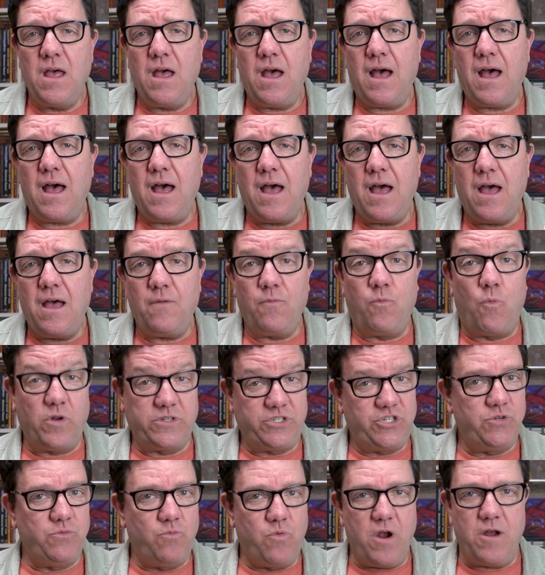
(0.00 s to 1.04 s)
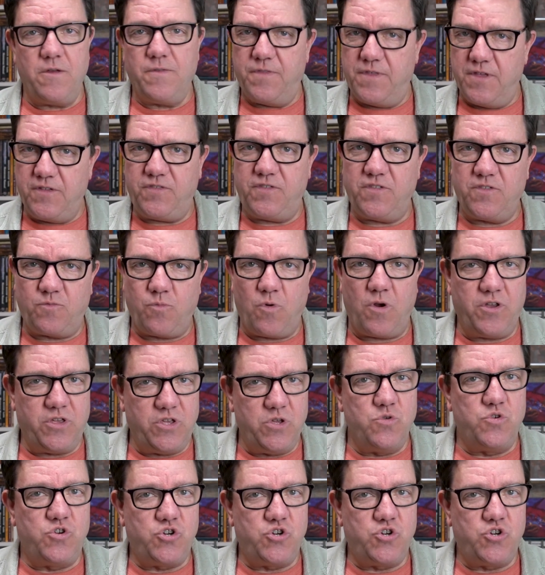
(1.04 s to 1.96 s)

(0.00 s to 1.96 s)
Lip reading: What you wear, this is where you